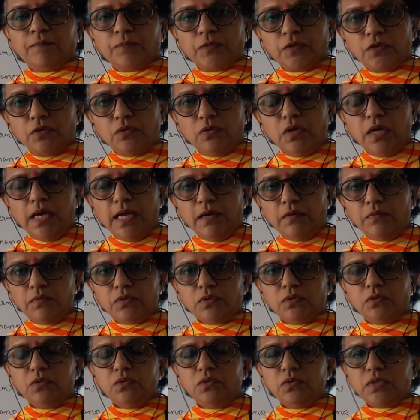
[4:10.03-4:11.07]
You have
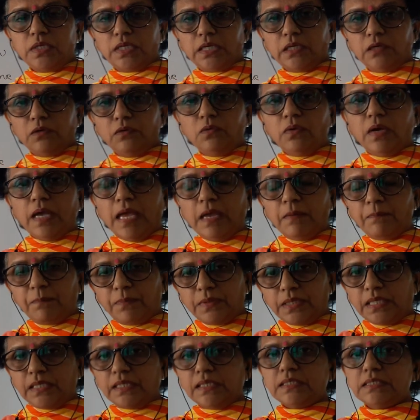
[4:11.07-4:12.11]
to give
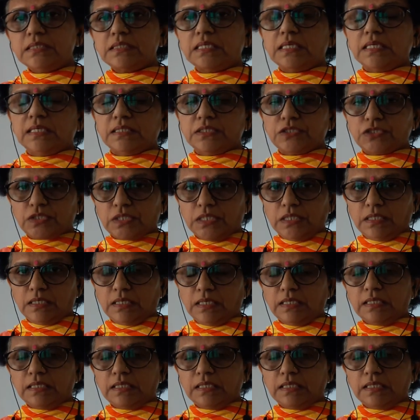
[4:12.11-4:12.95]
appreciation